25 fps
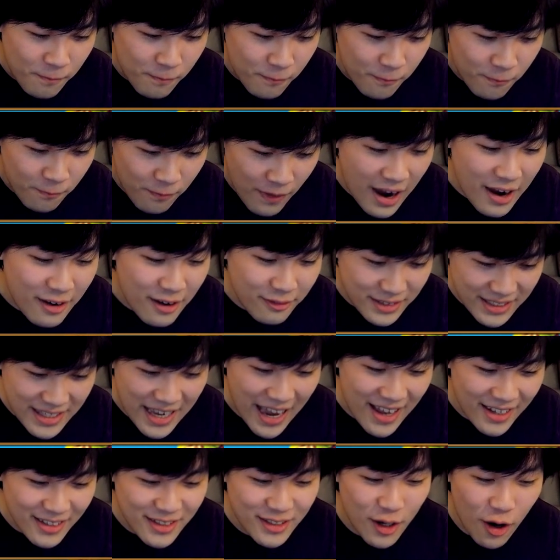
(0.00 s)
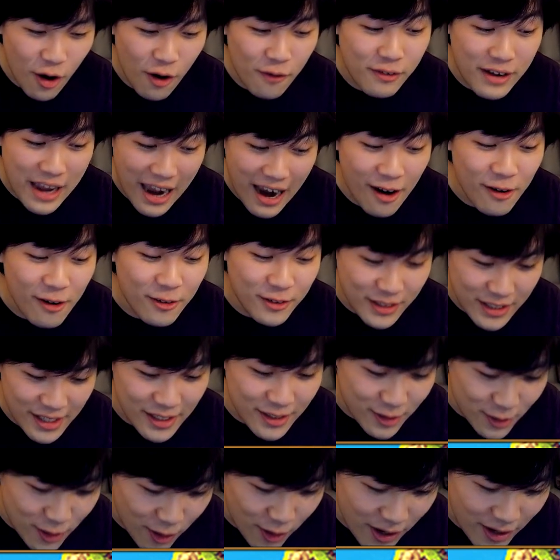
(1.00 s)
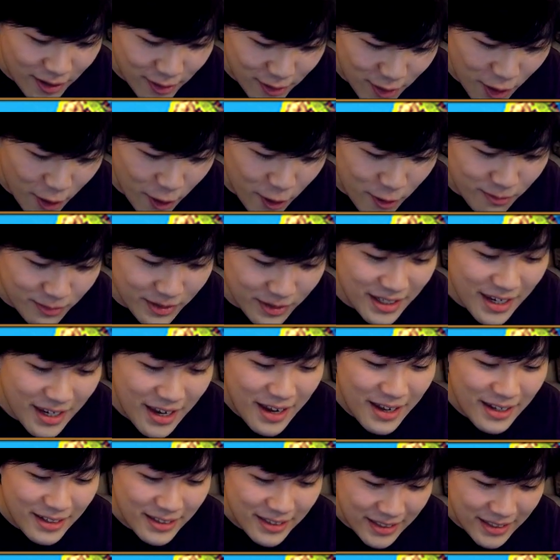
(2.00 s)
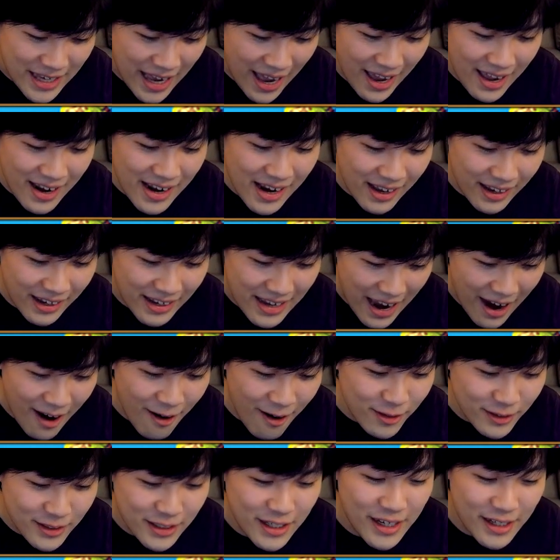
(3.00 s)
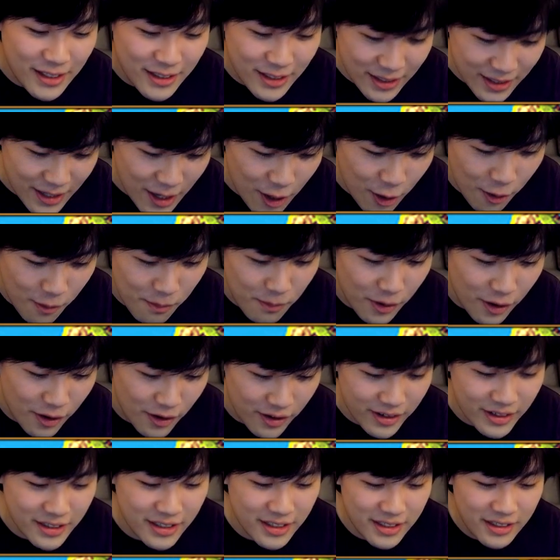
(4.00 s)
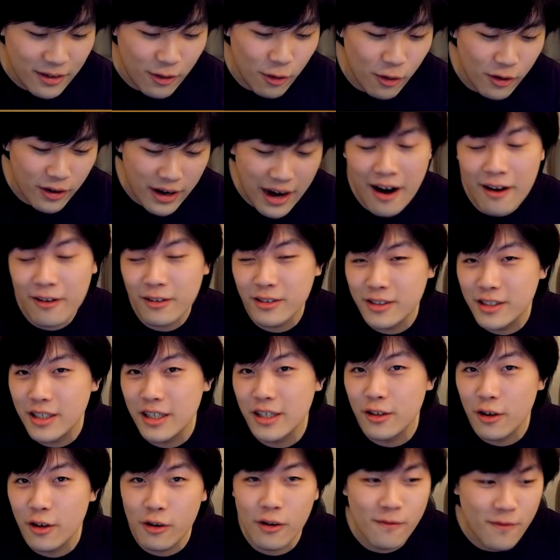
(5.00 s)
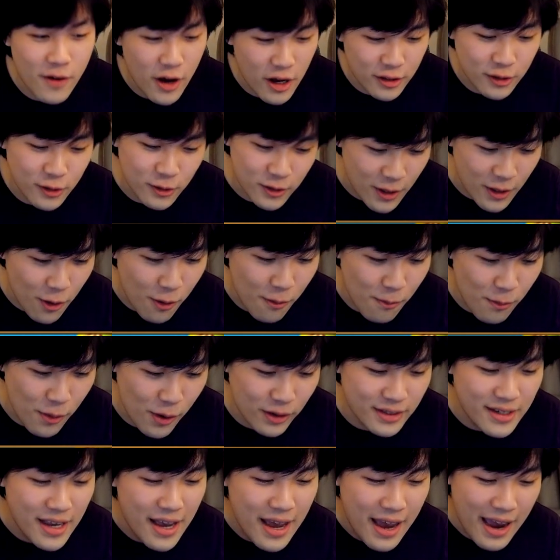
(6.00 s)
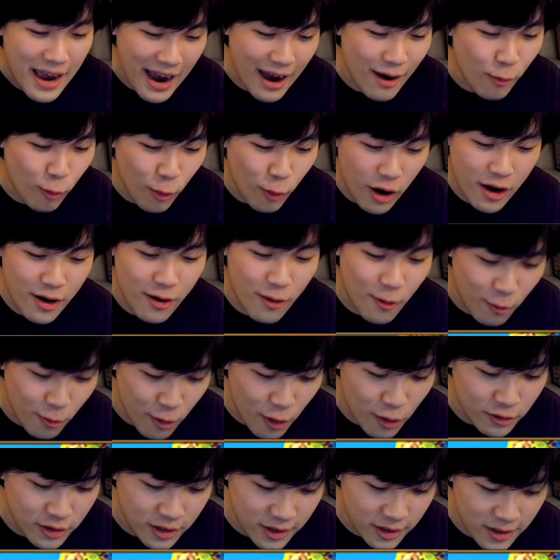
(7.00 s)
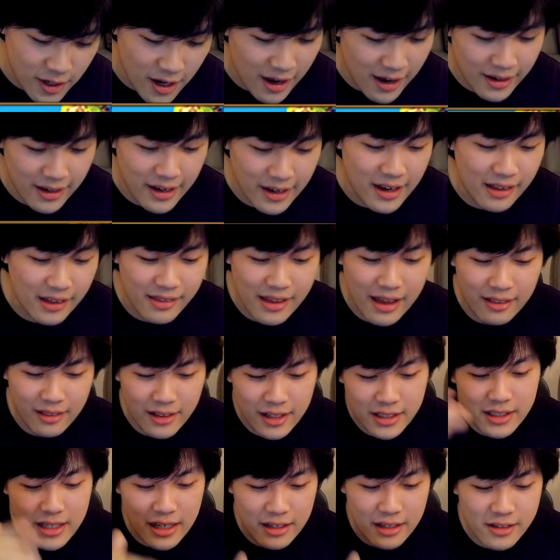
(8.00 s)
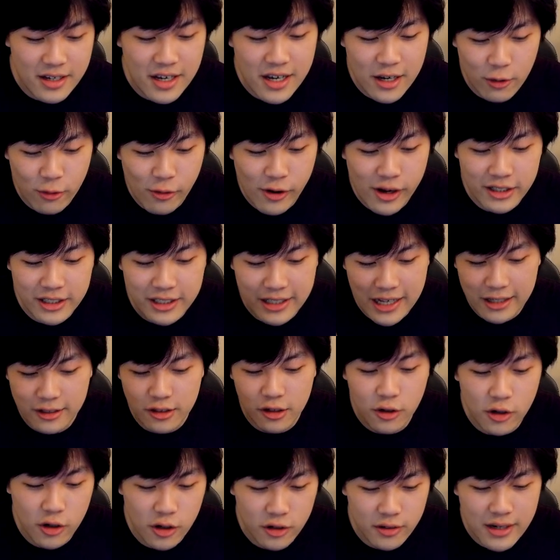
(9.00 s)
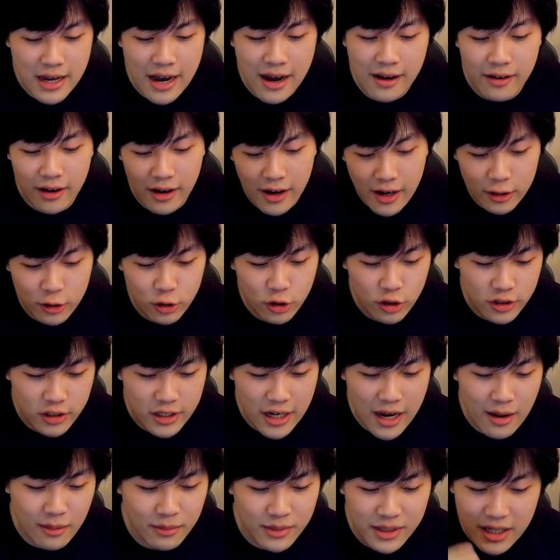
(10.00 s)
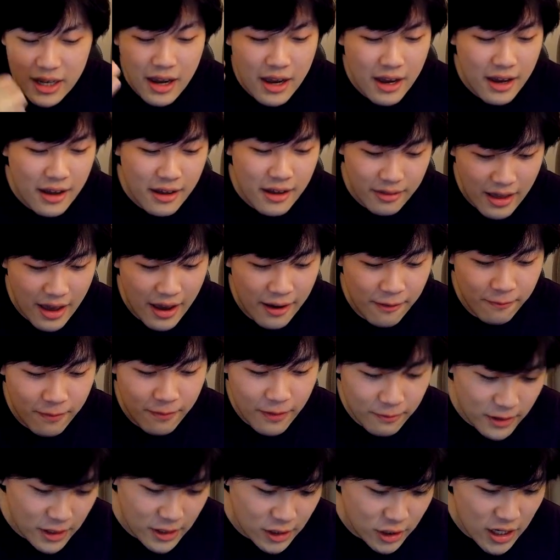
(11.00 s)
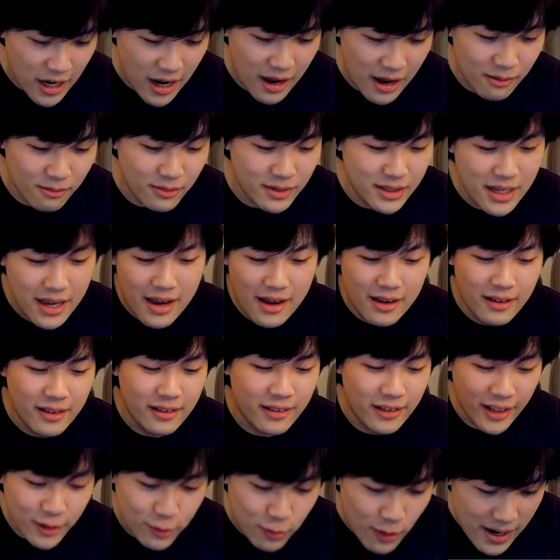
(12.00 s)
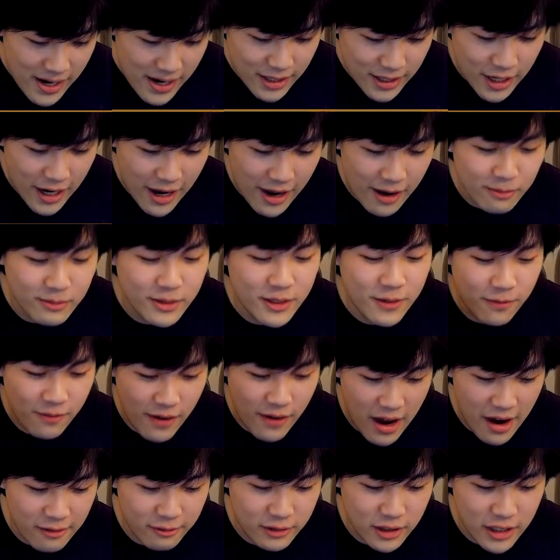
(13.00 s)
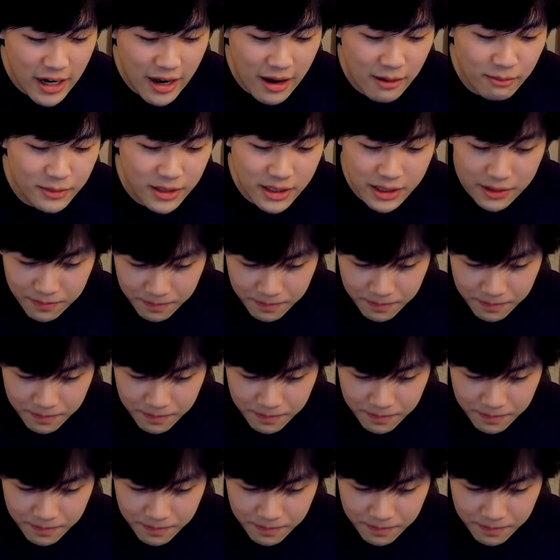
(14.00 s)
5 sets of guaranteed socket tomes, 10 guaranteed skill books, or guaranteed universal skill books, and 1 roast turkey. And then this decreases as you go down, 100 gems, then 50 gems, and then 20 gems, 5 gems.